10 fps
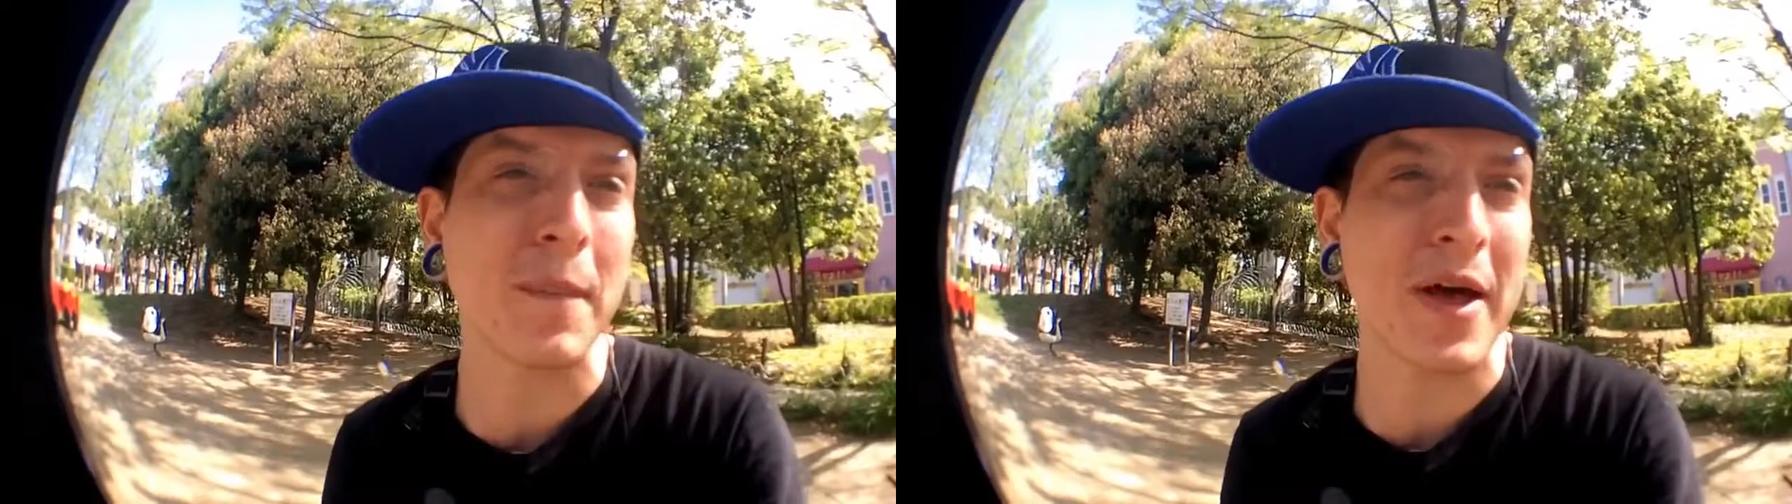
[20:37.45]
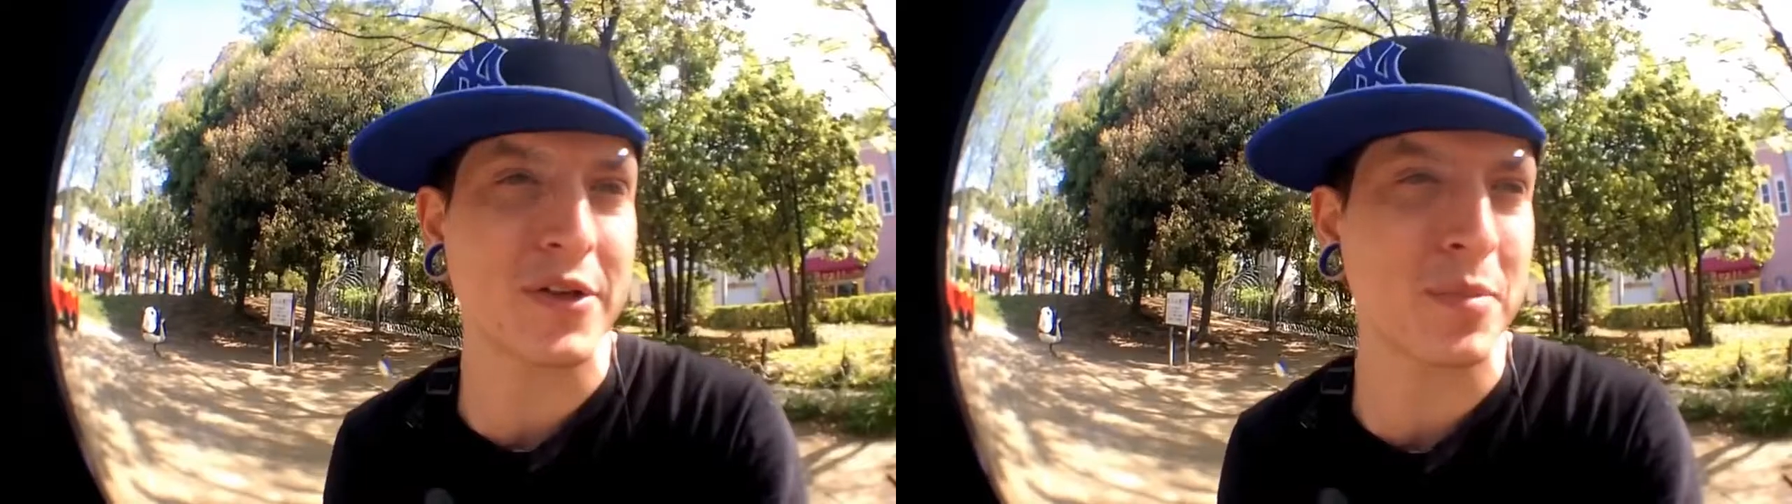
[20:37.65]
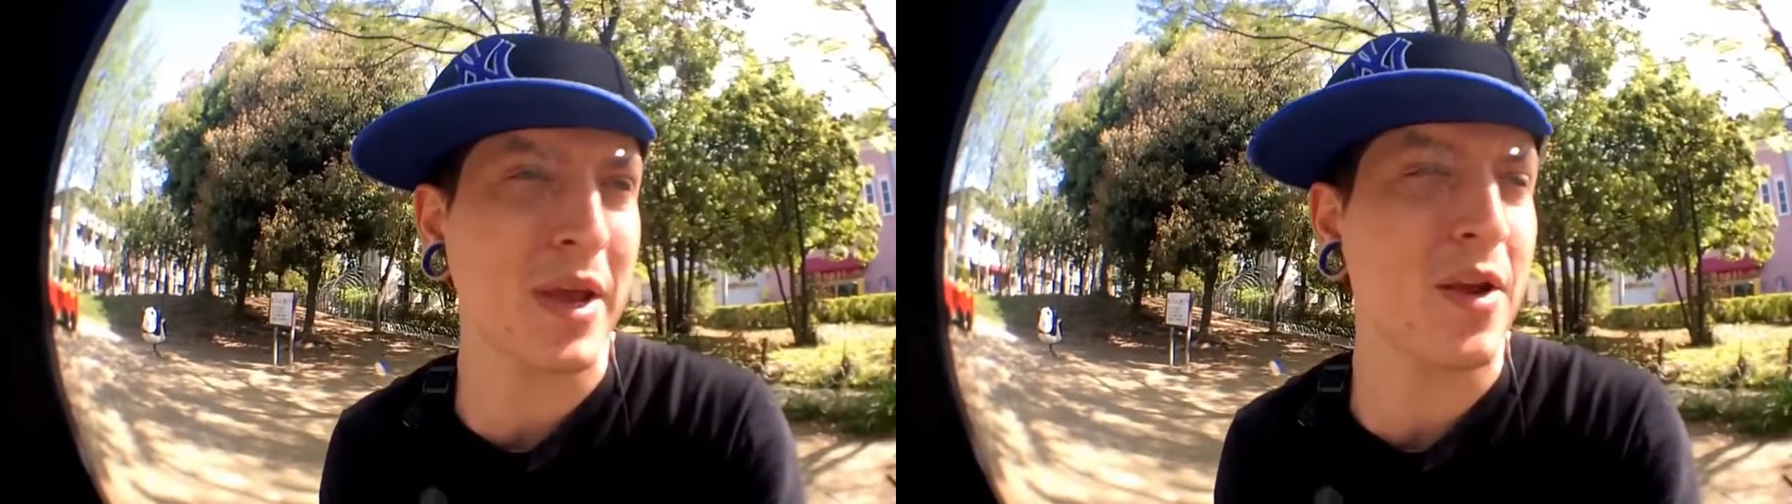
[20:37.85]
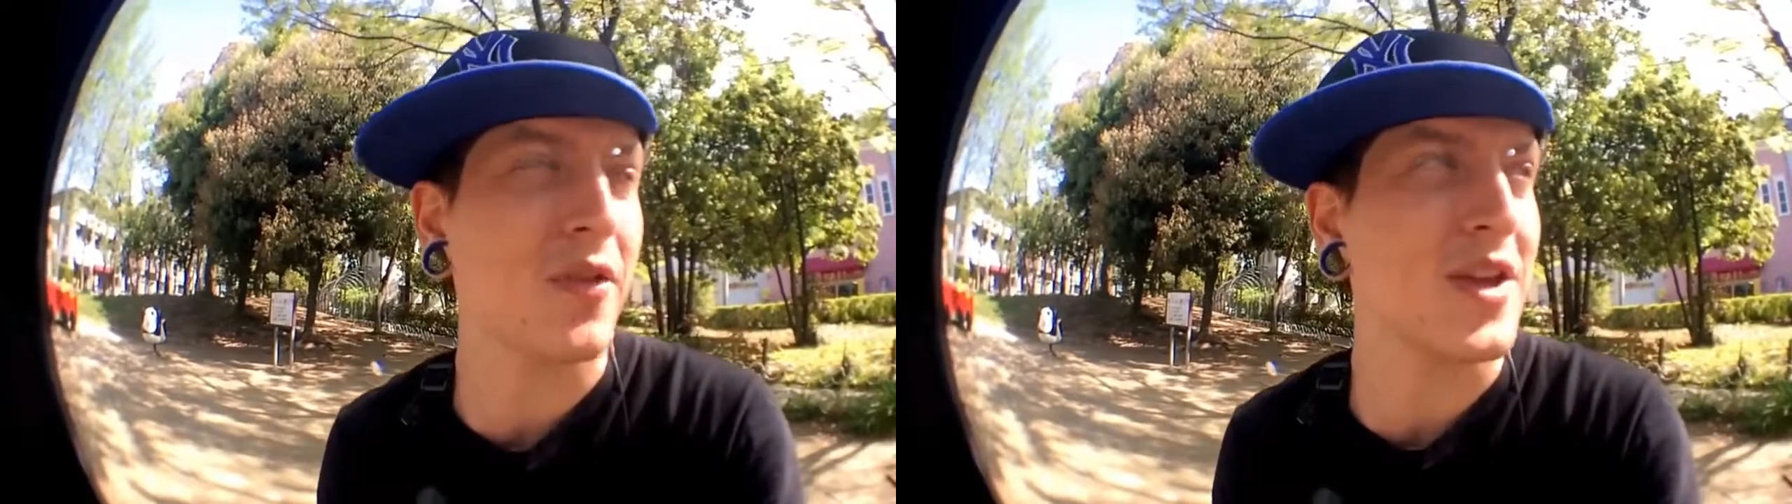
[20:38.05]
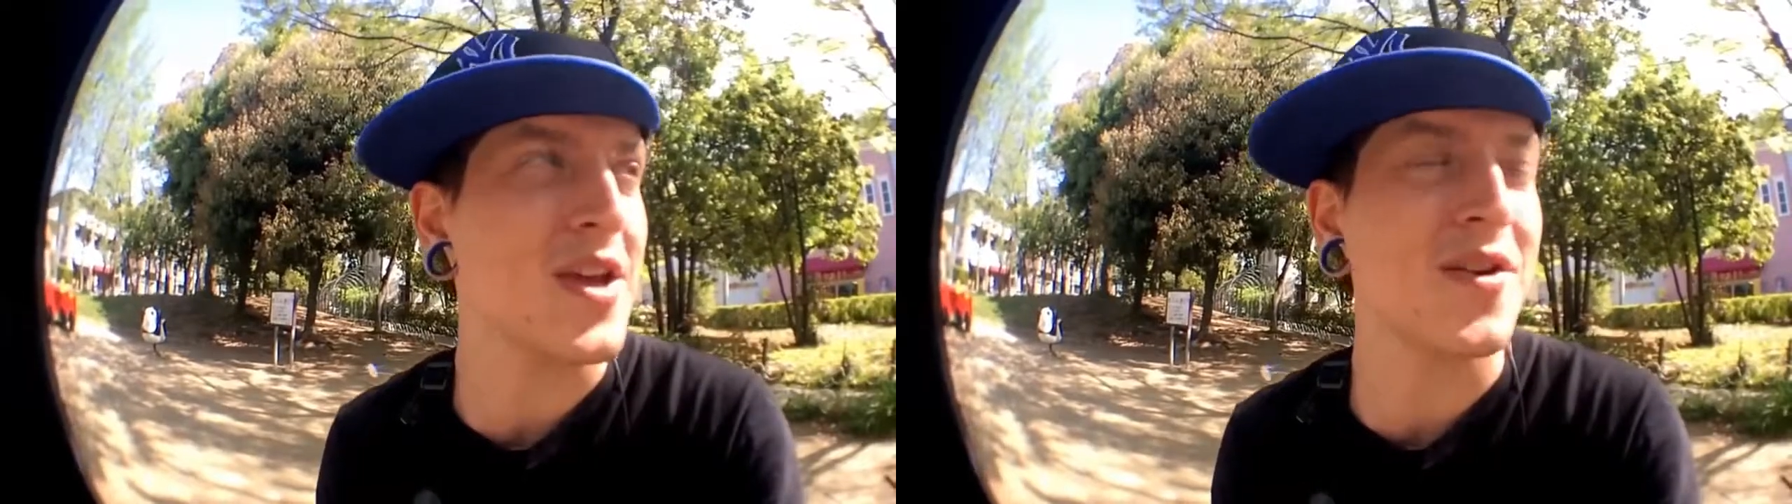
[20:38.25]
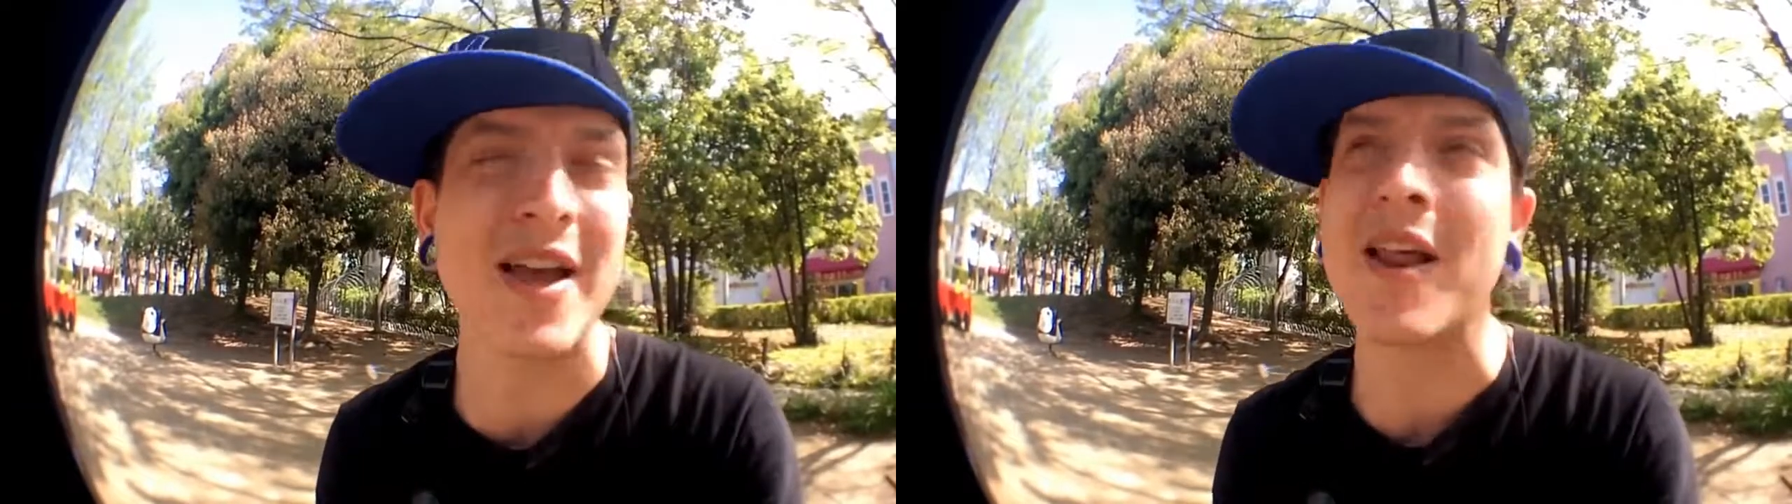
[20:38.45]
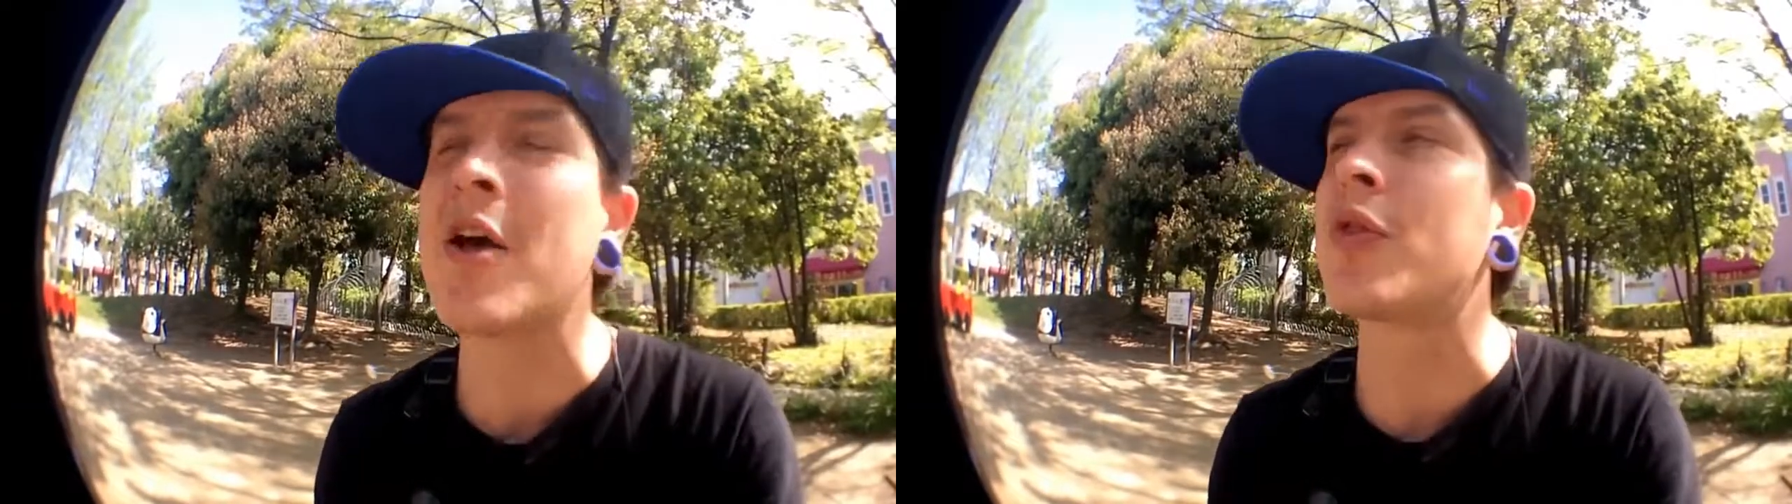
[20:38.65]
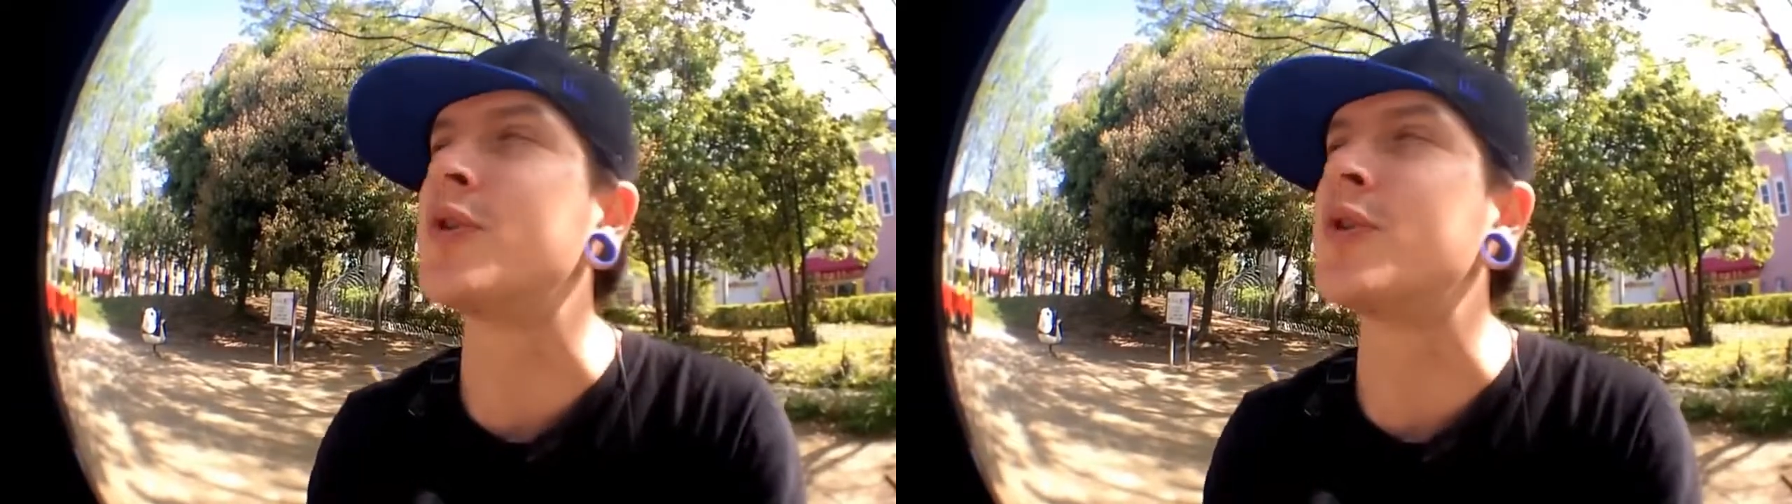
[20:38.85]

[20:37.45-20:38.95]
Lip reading: about Japan on the internet.